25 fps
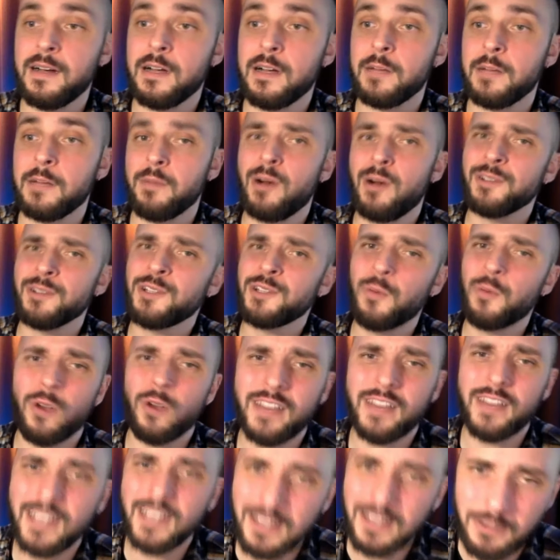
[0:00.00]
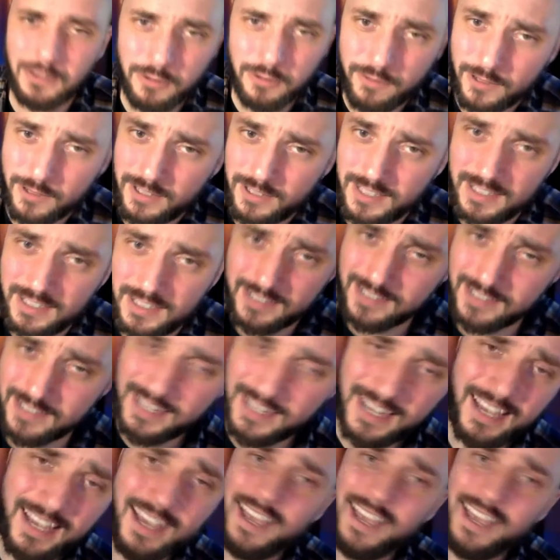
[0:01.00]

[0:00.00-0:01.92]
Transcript: Also working in universities,